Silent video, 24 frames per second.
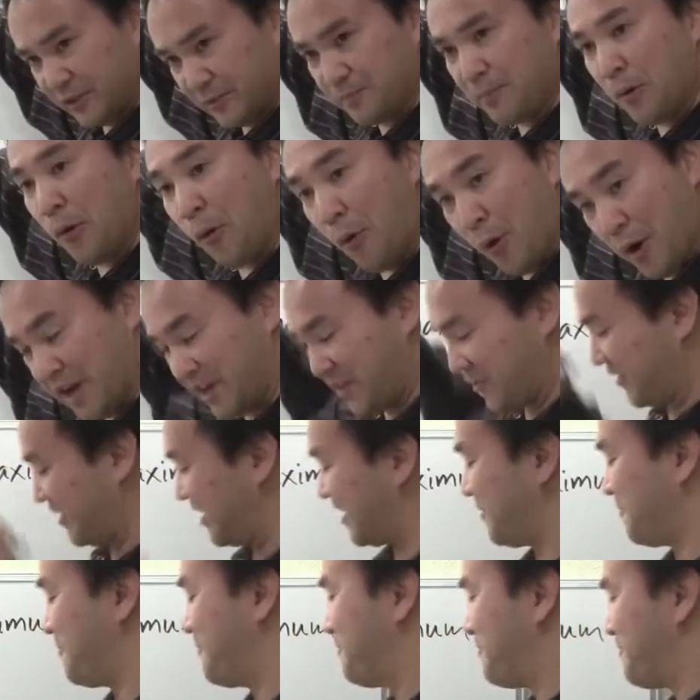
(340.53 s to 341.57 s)
point
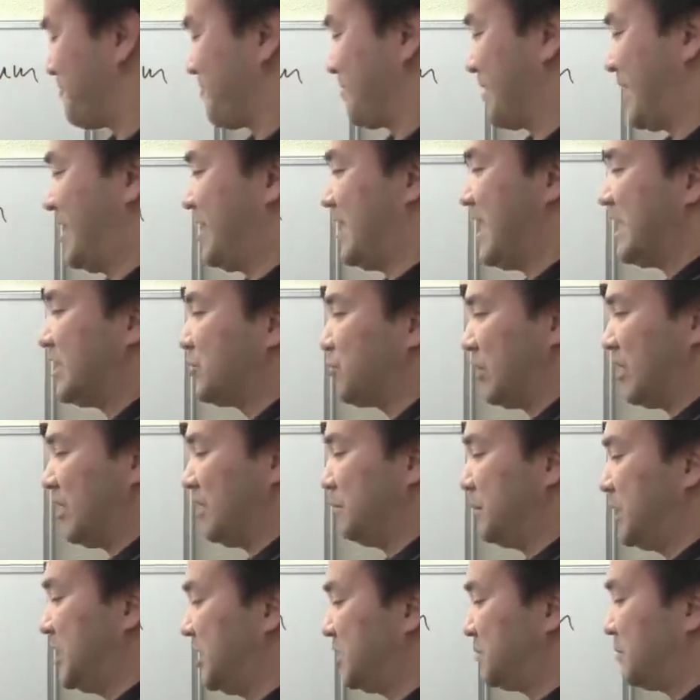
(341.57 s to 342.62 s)
there? And that's what it
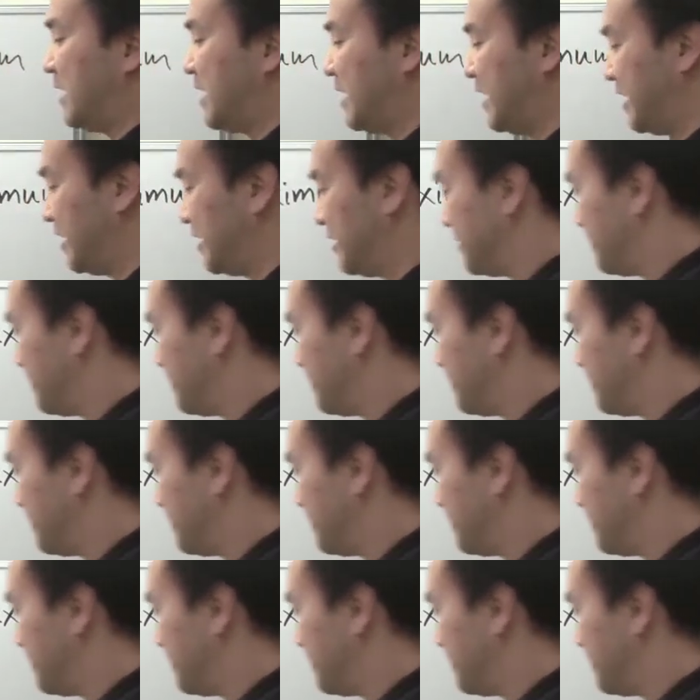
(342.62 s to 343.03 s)
means by